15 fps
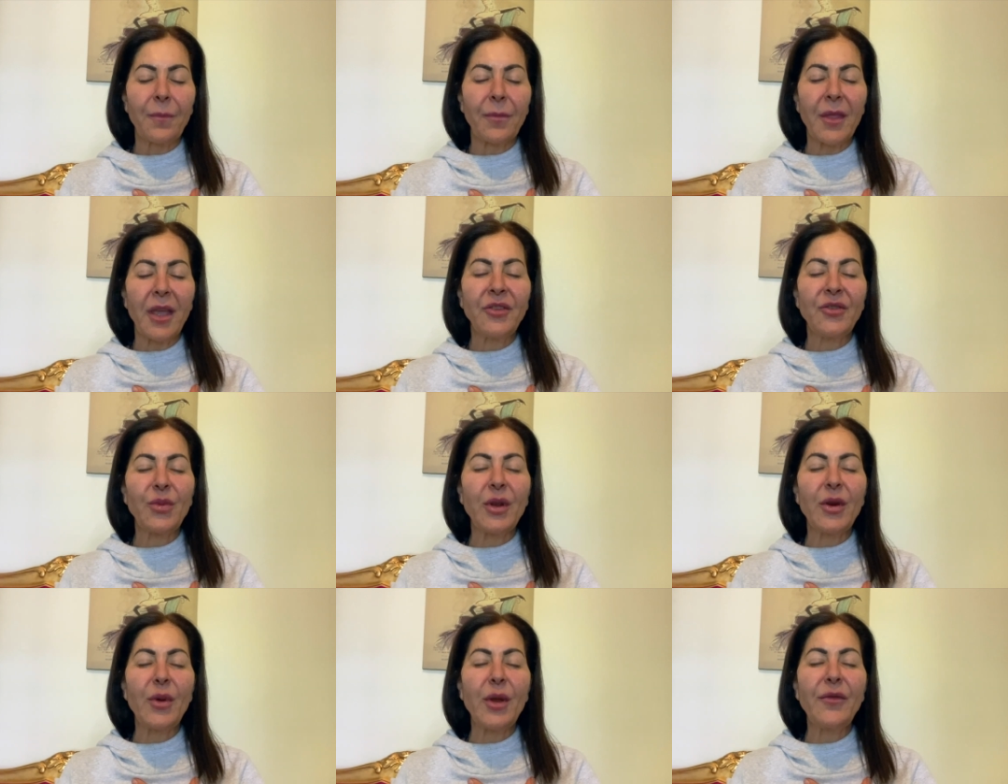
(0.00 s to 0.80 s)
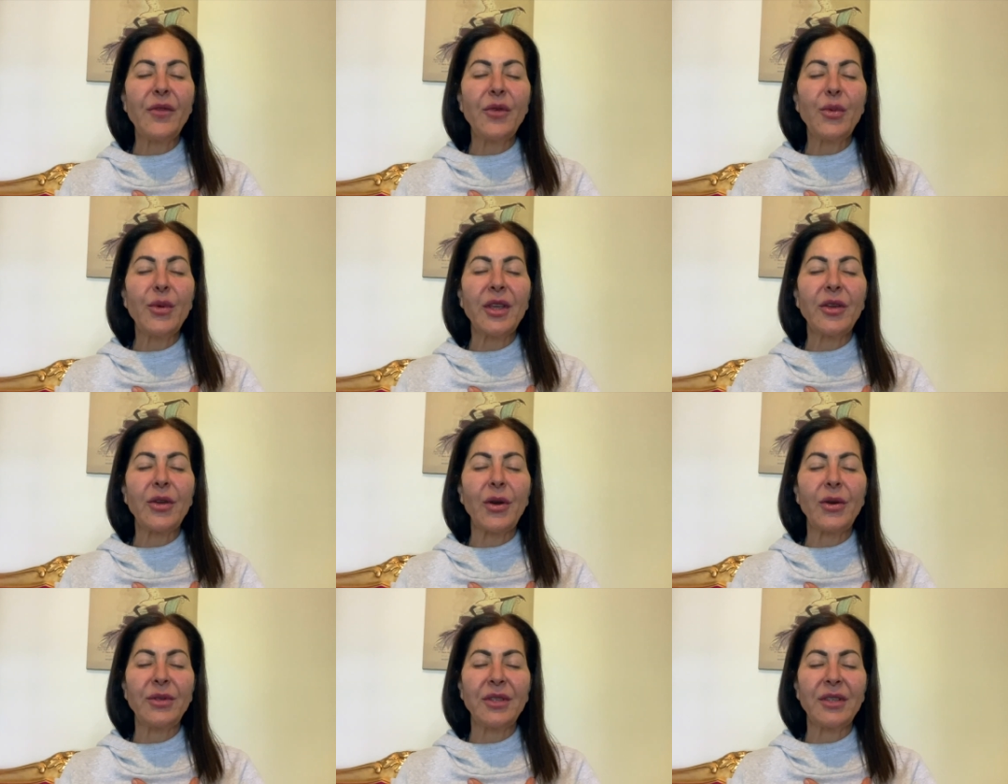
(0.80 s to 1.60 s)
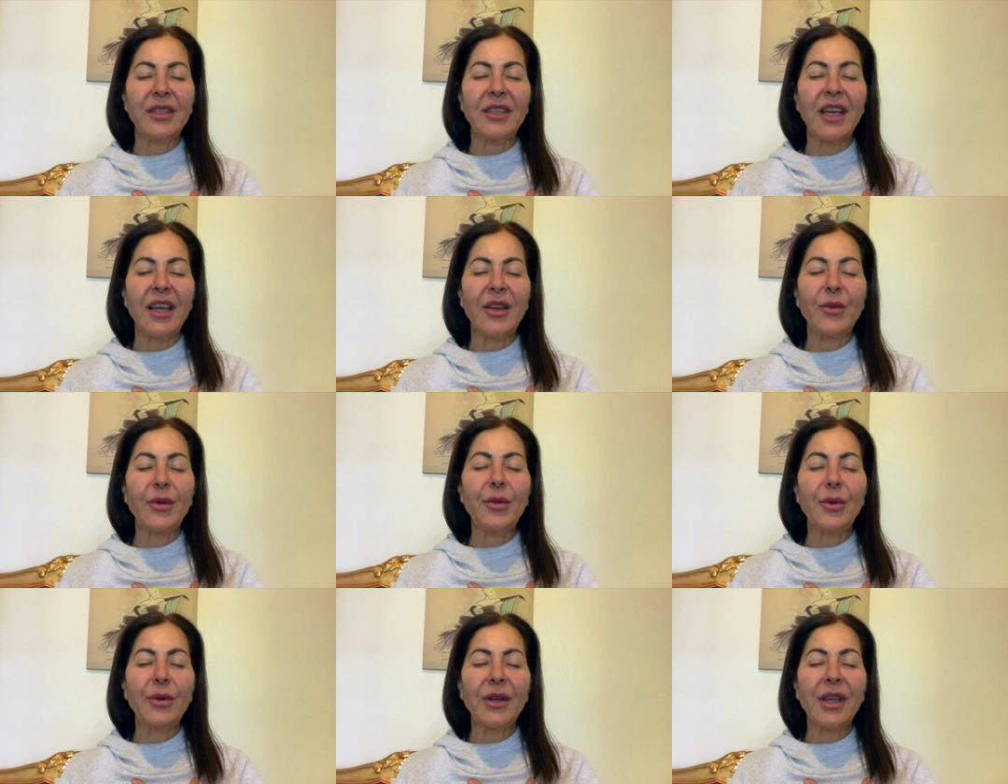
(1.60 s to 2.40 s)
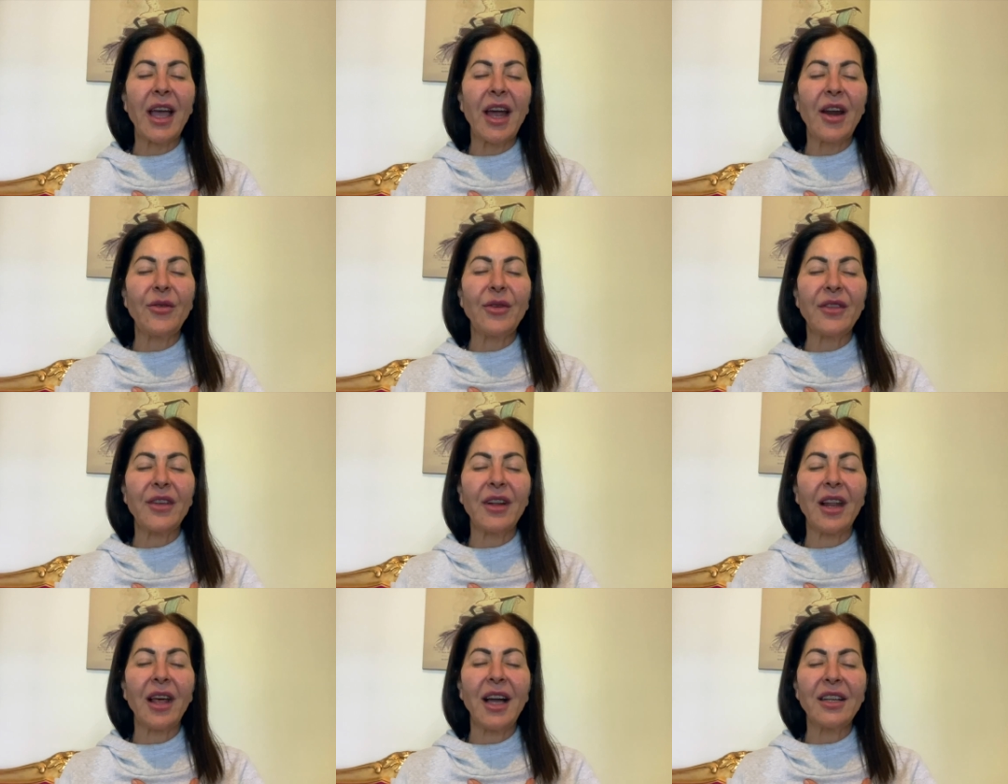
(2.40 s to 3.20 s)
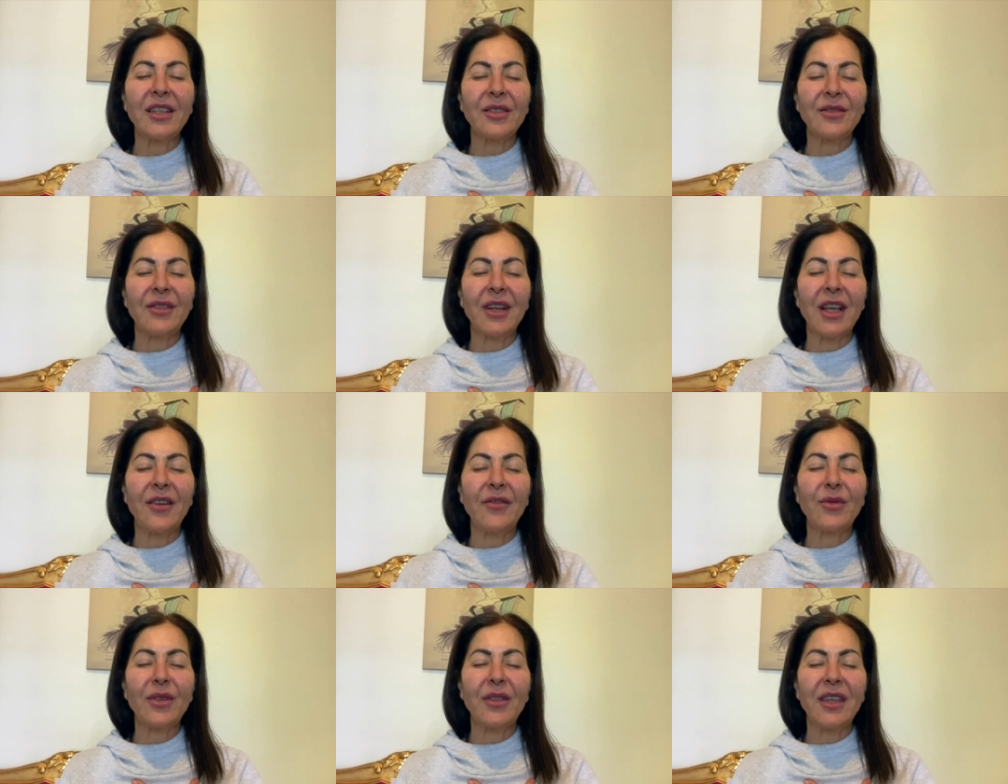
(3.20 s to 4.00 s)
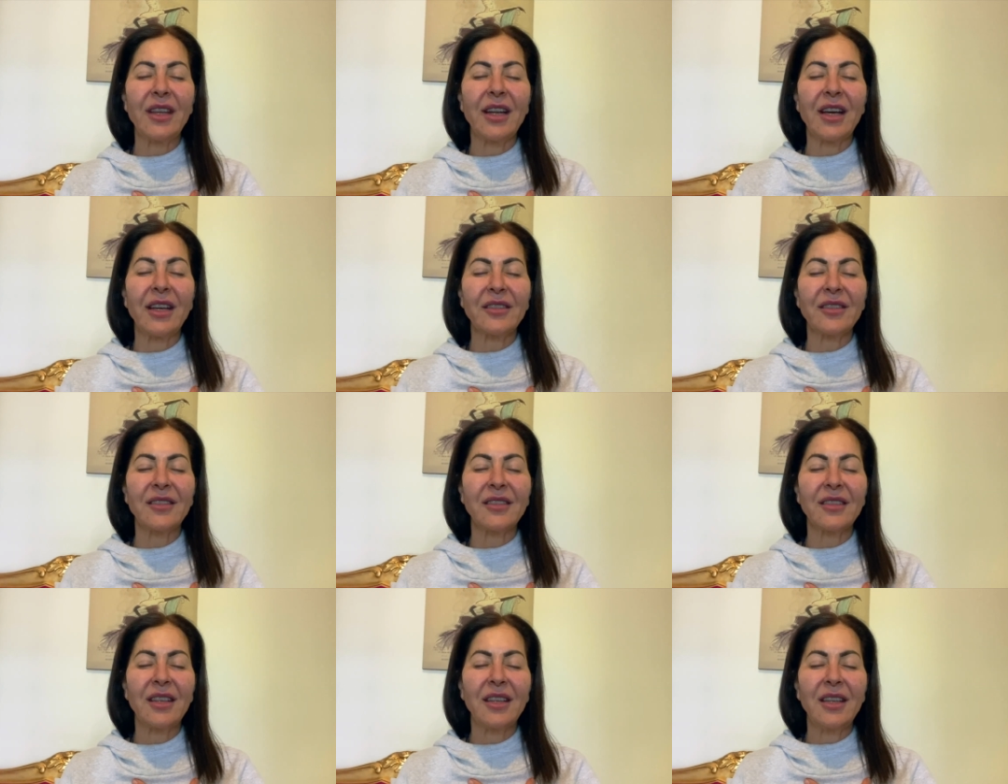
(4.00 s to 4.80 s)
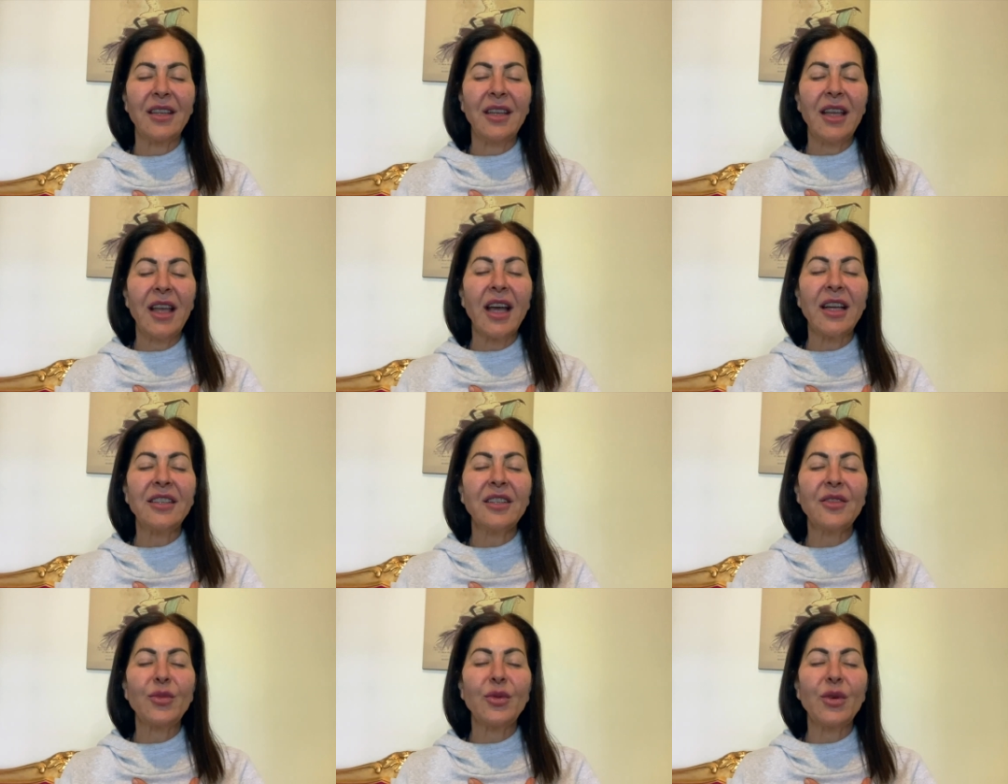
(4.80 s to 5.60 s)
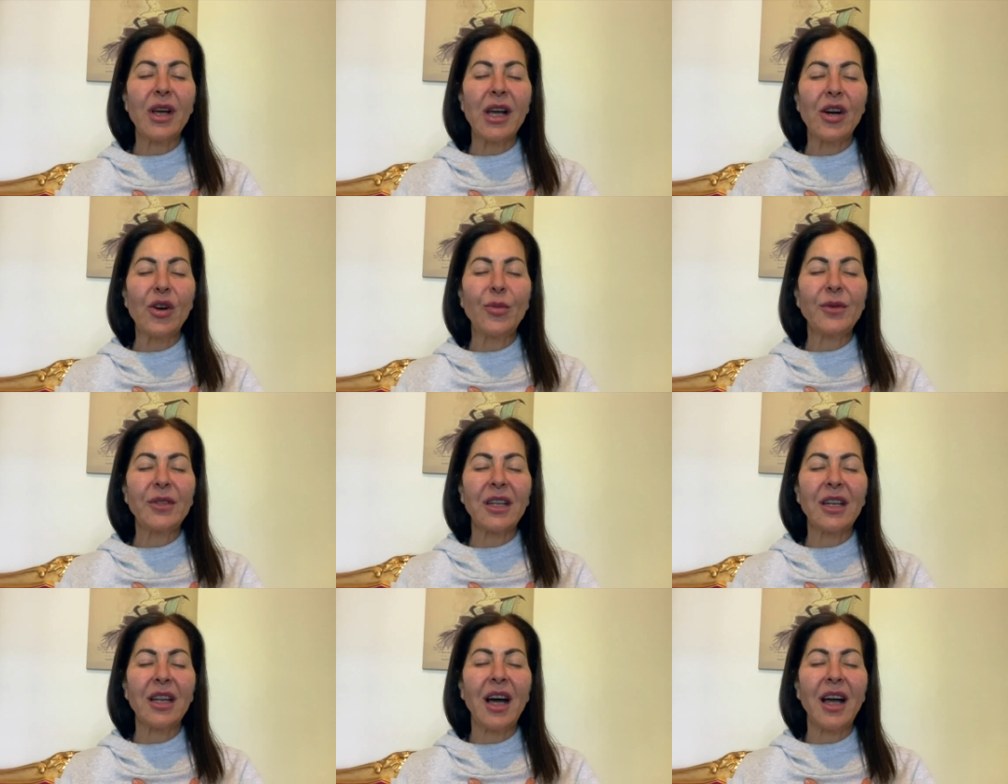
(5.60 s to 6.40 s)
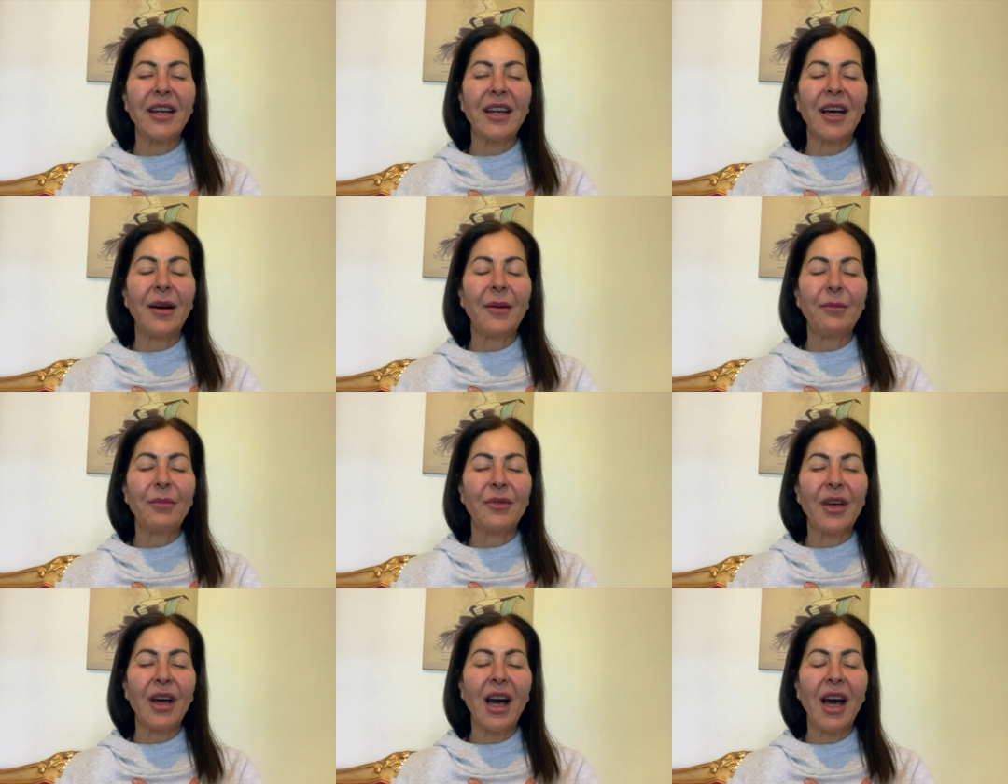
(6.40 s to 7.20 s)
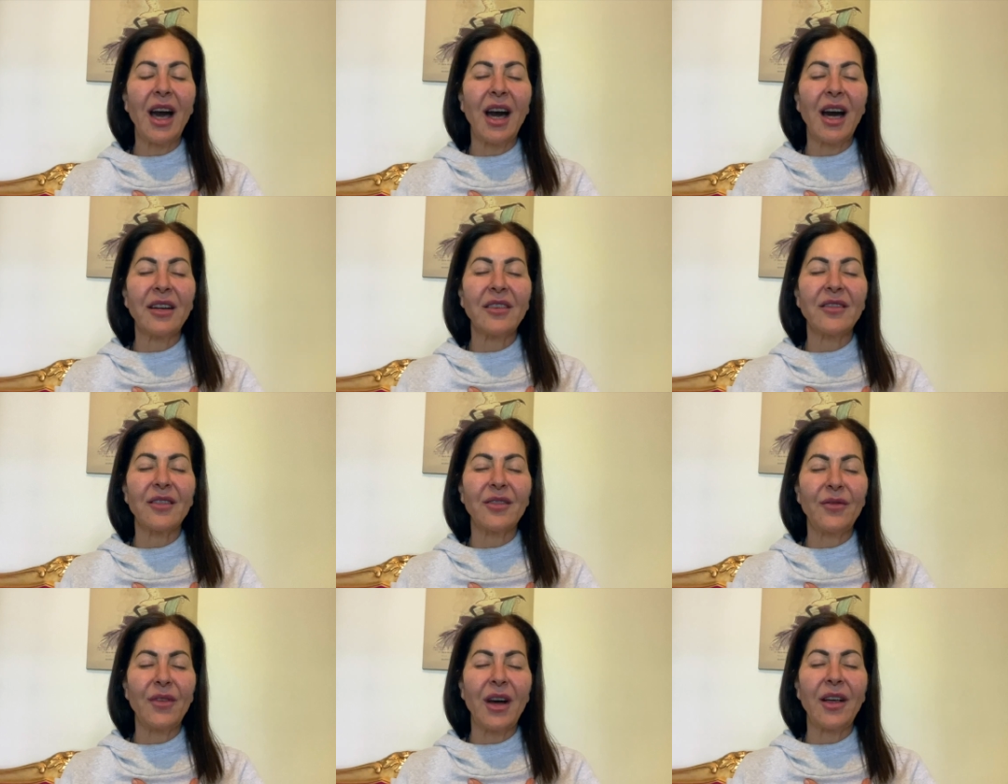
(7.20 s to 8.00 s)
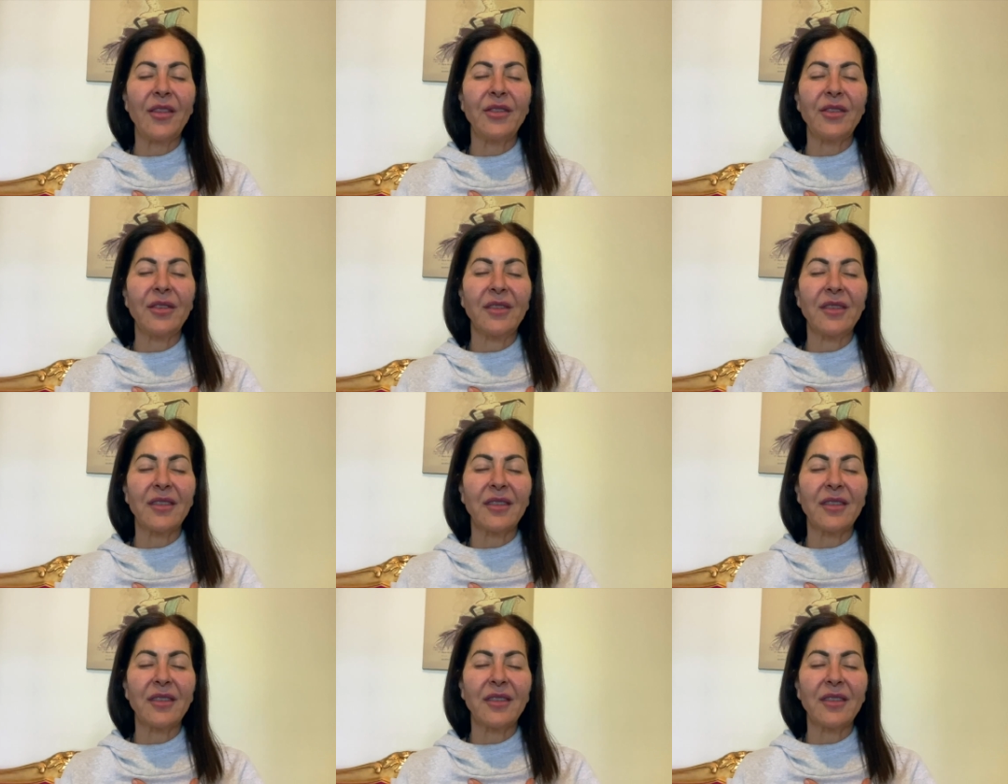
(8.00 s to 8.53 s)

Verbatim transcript: And wherever we go today, we will carry the light of love within us and it will help to light up the hearts of others.